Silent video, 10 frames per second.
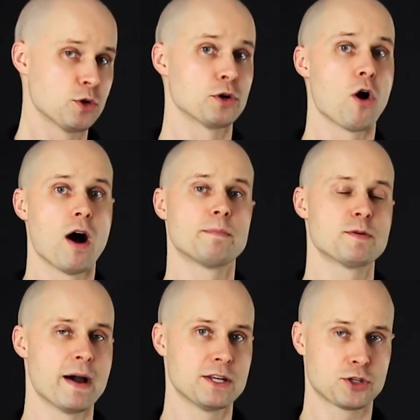So they're
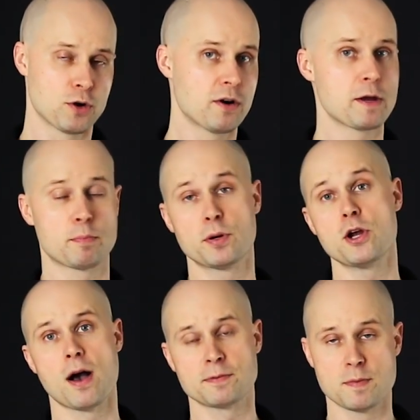optimized, they're already
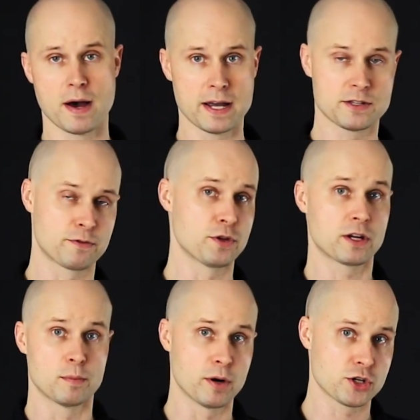pre-optimized for the
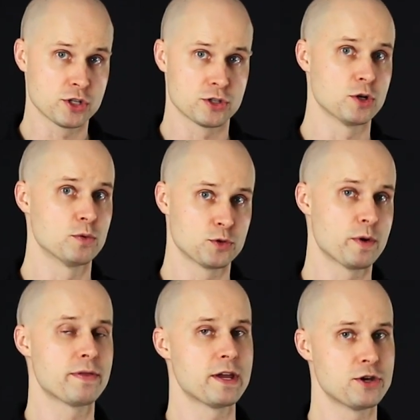compression zones
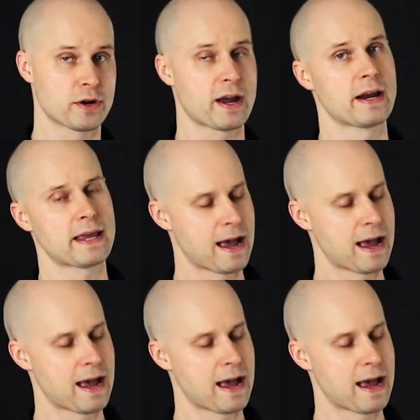within your kind of